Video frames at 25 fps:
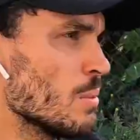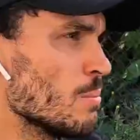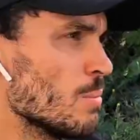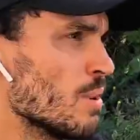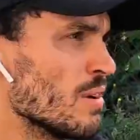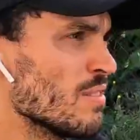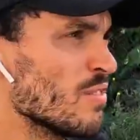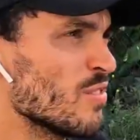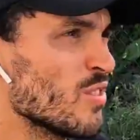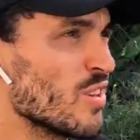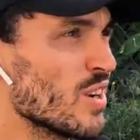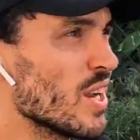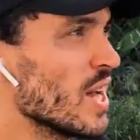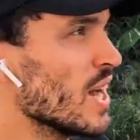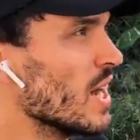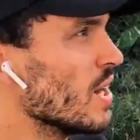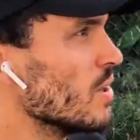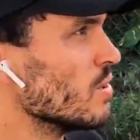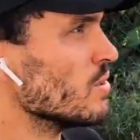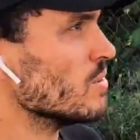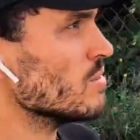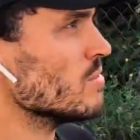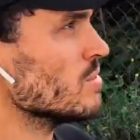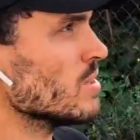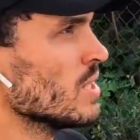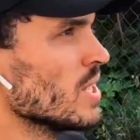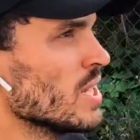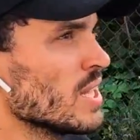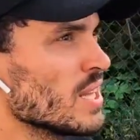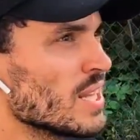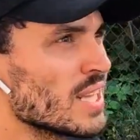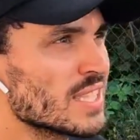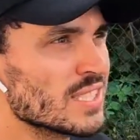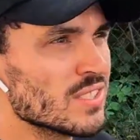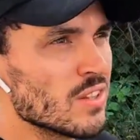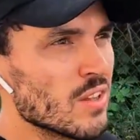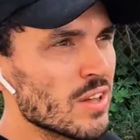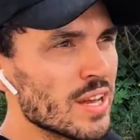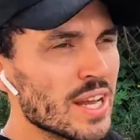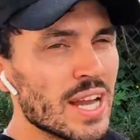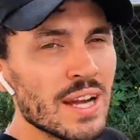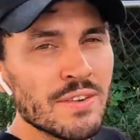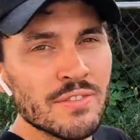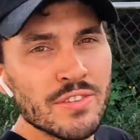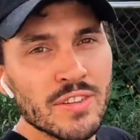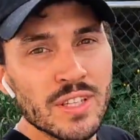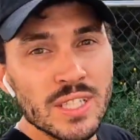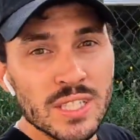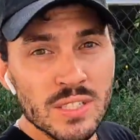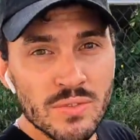But for now, that's all I
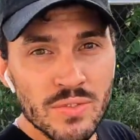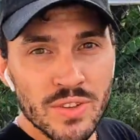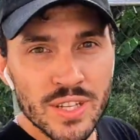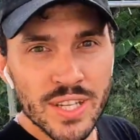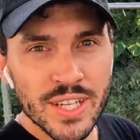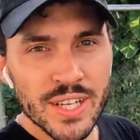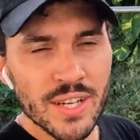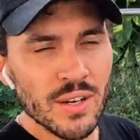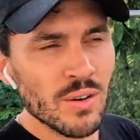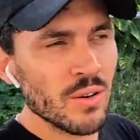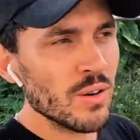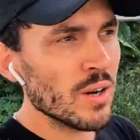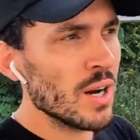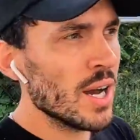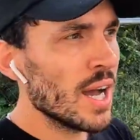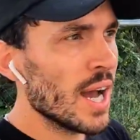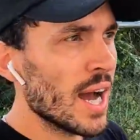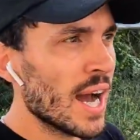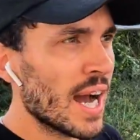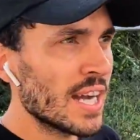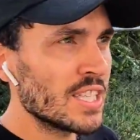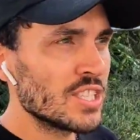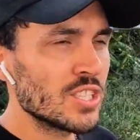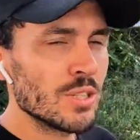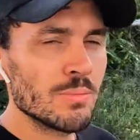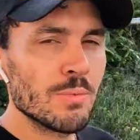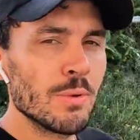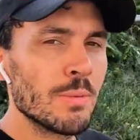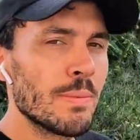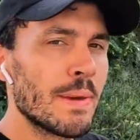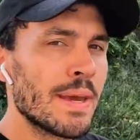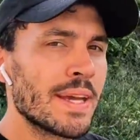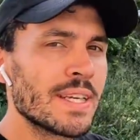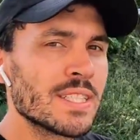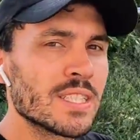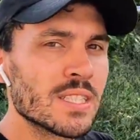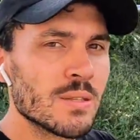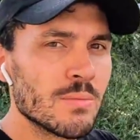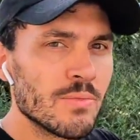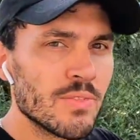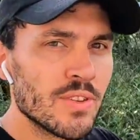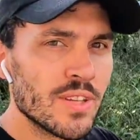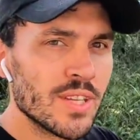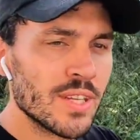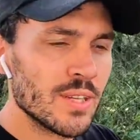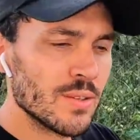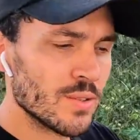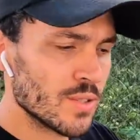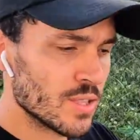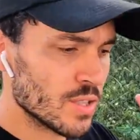got for this video. I should be making some
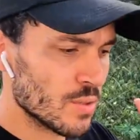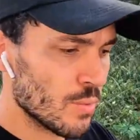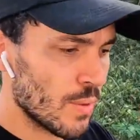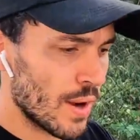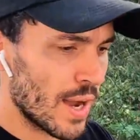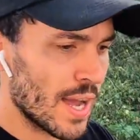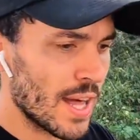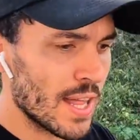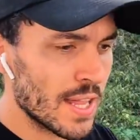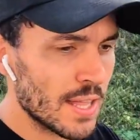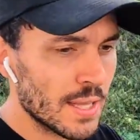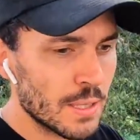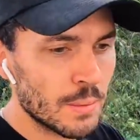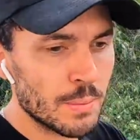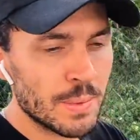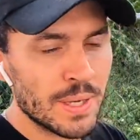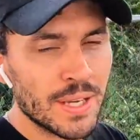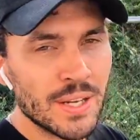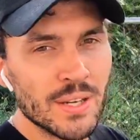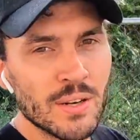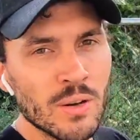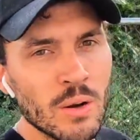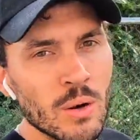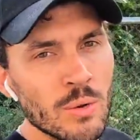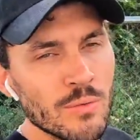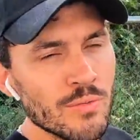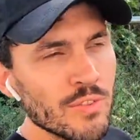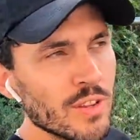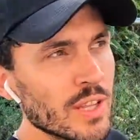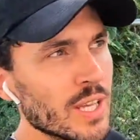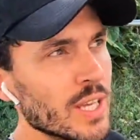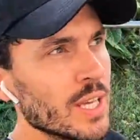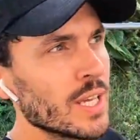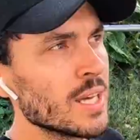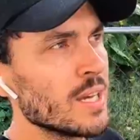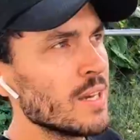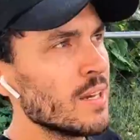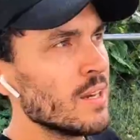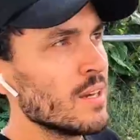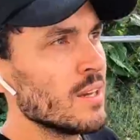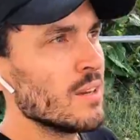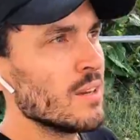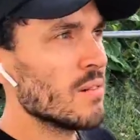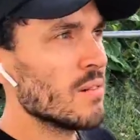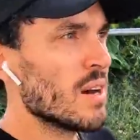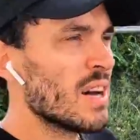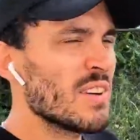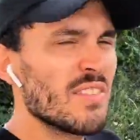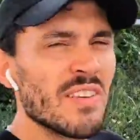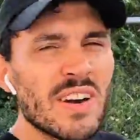videos while I am here. Hopefully
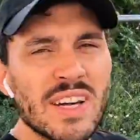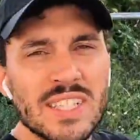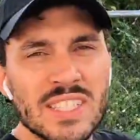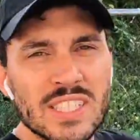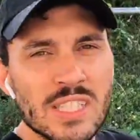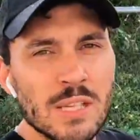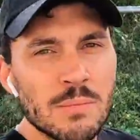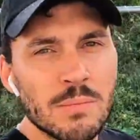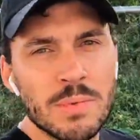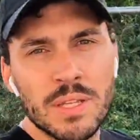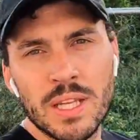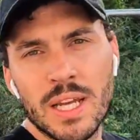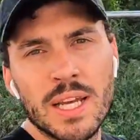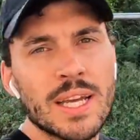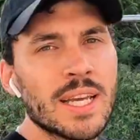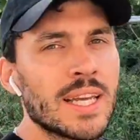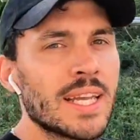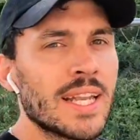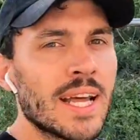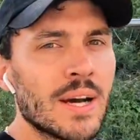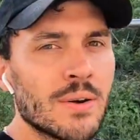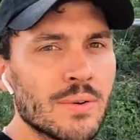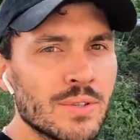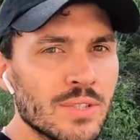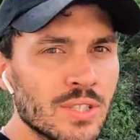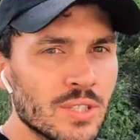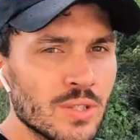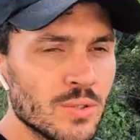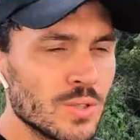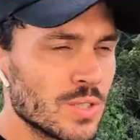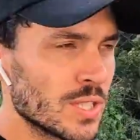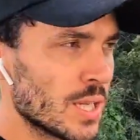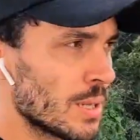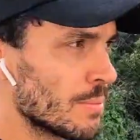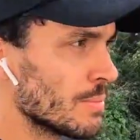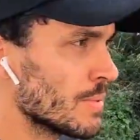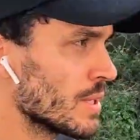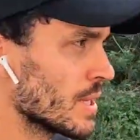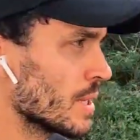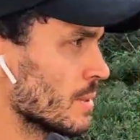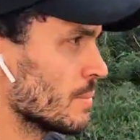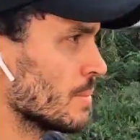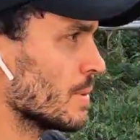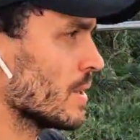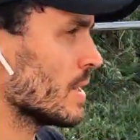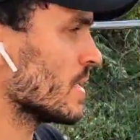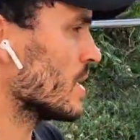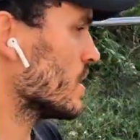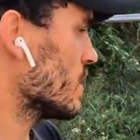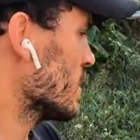I find something and get out and do something.
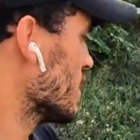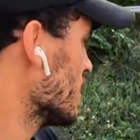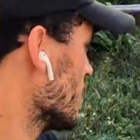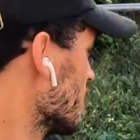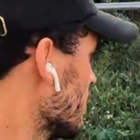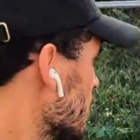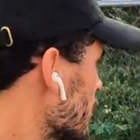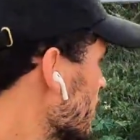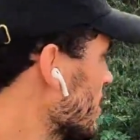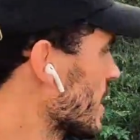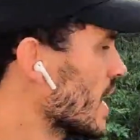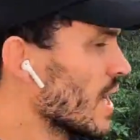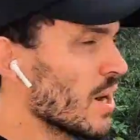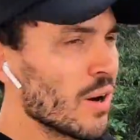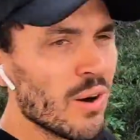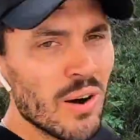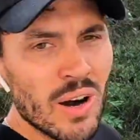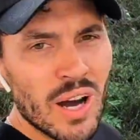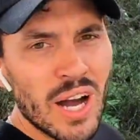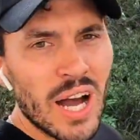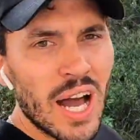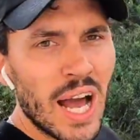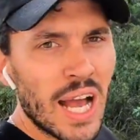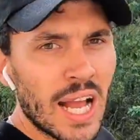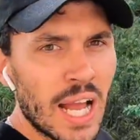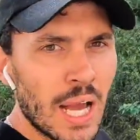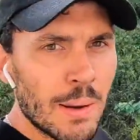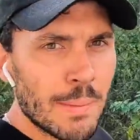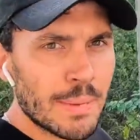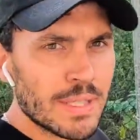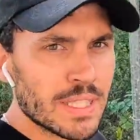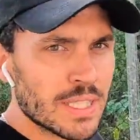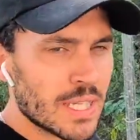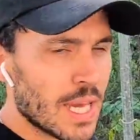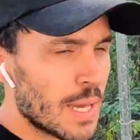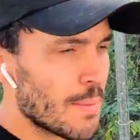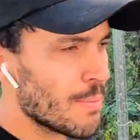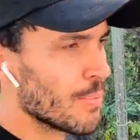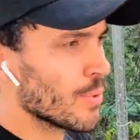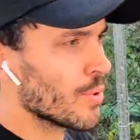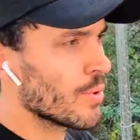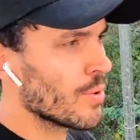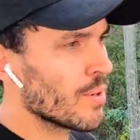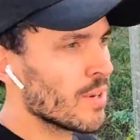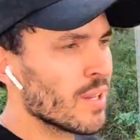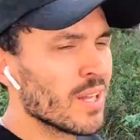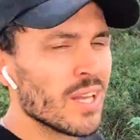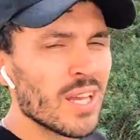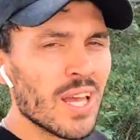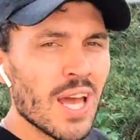But for now, I got my
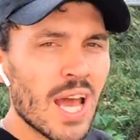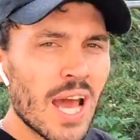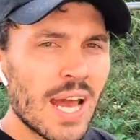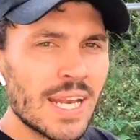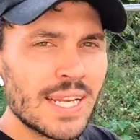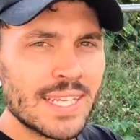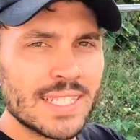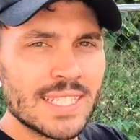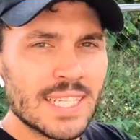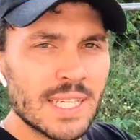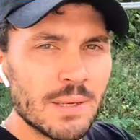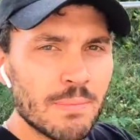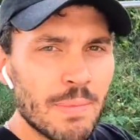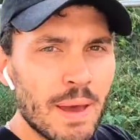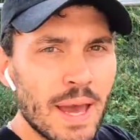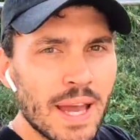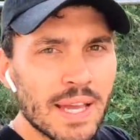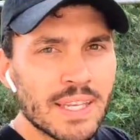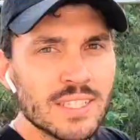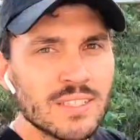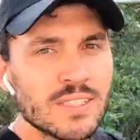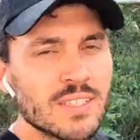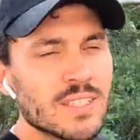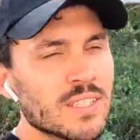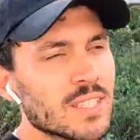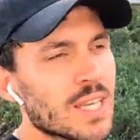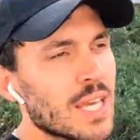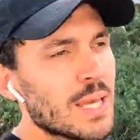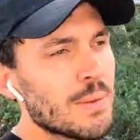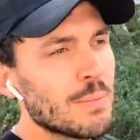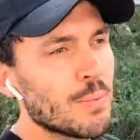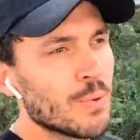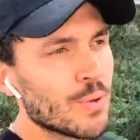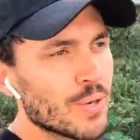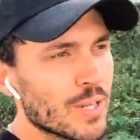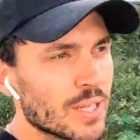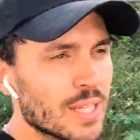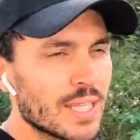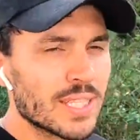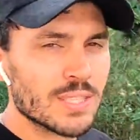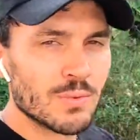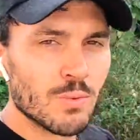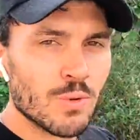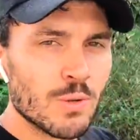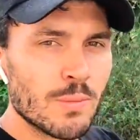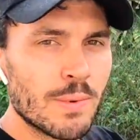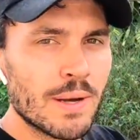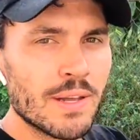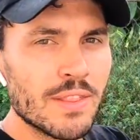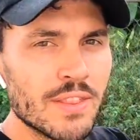skateboard. I need to get back into skateboarding. That's
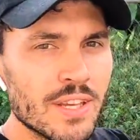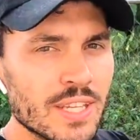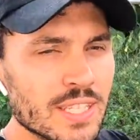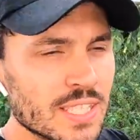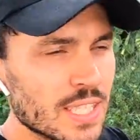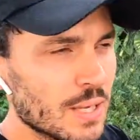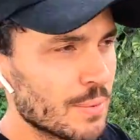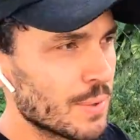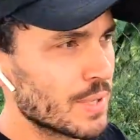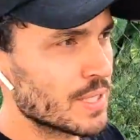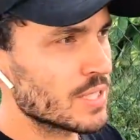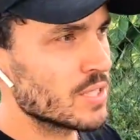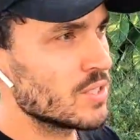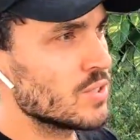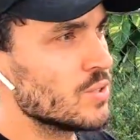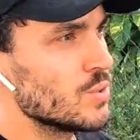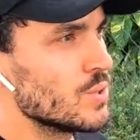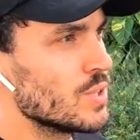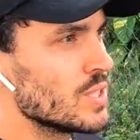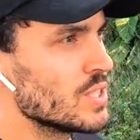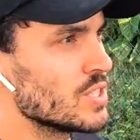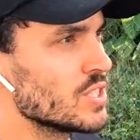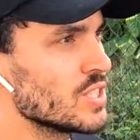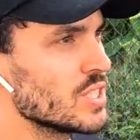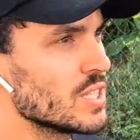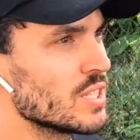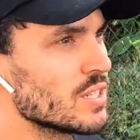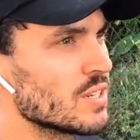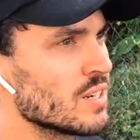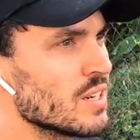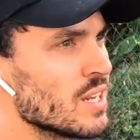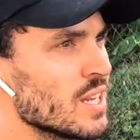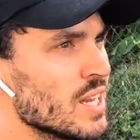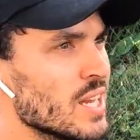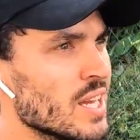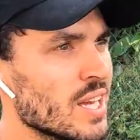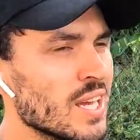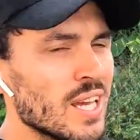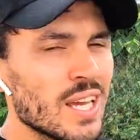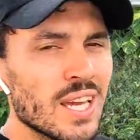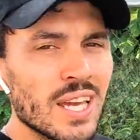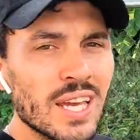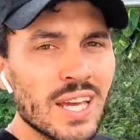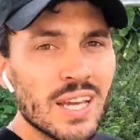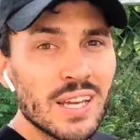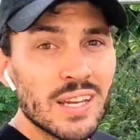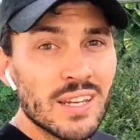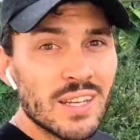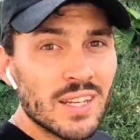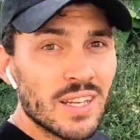one of my things I want to do this year.
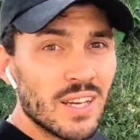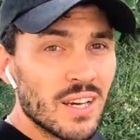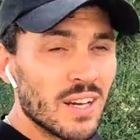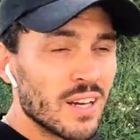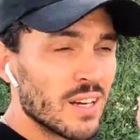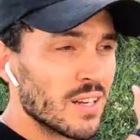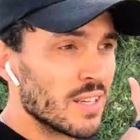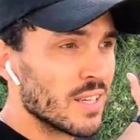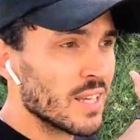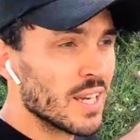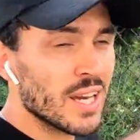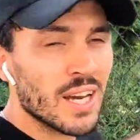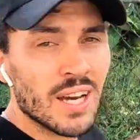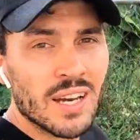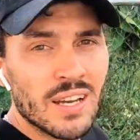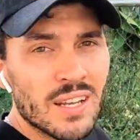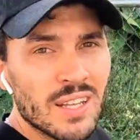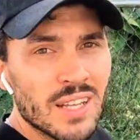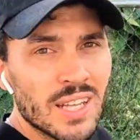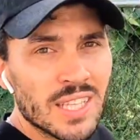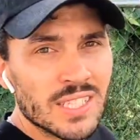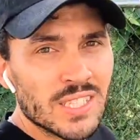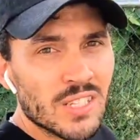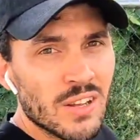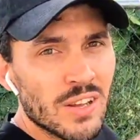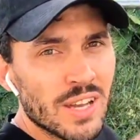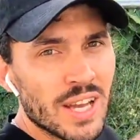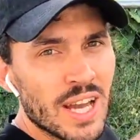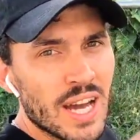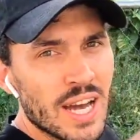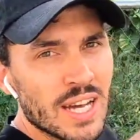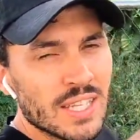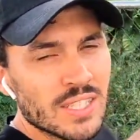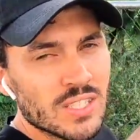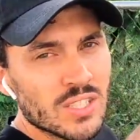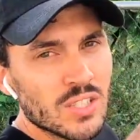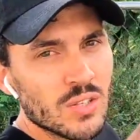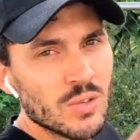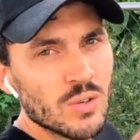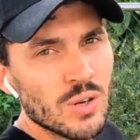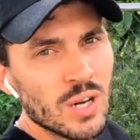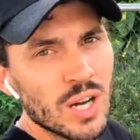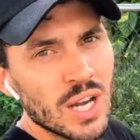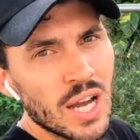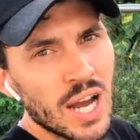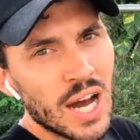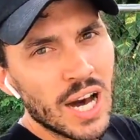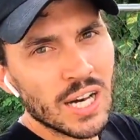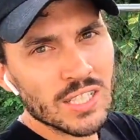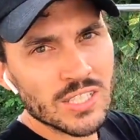And yeah, that's all I got. So
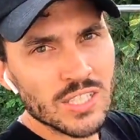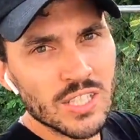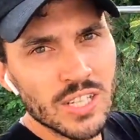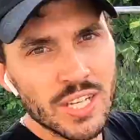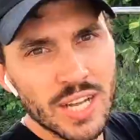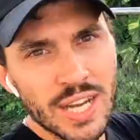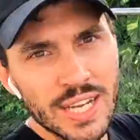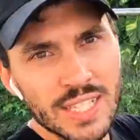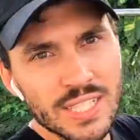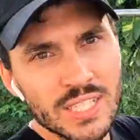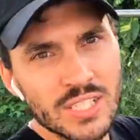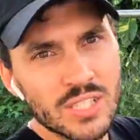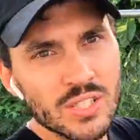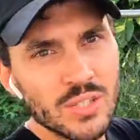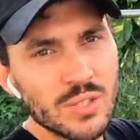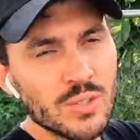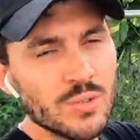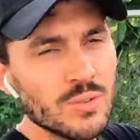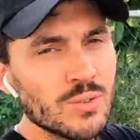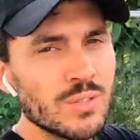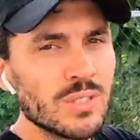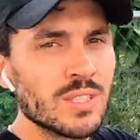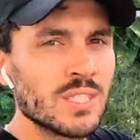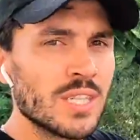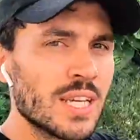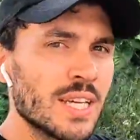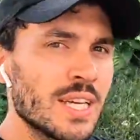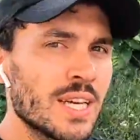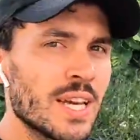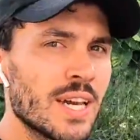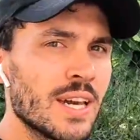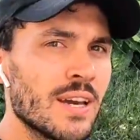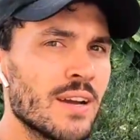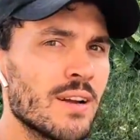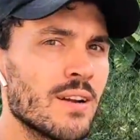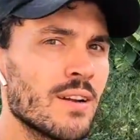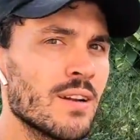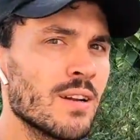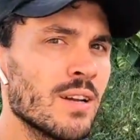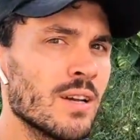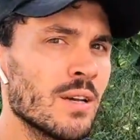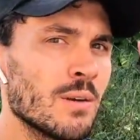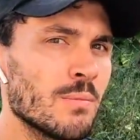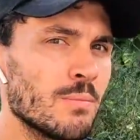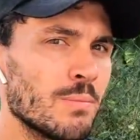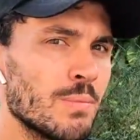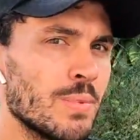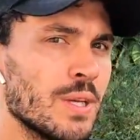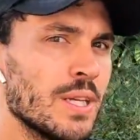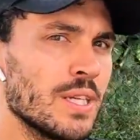I'll see you guys soon. Take care.
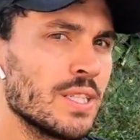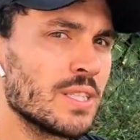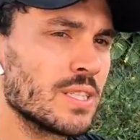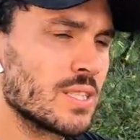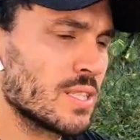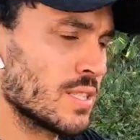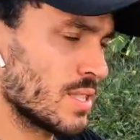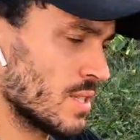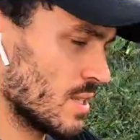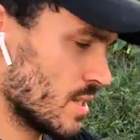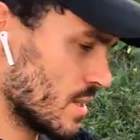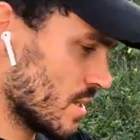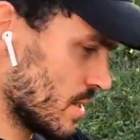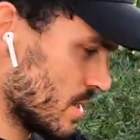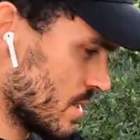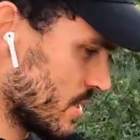Peace.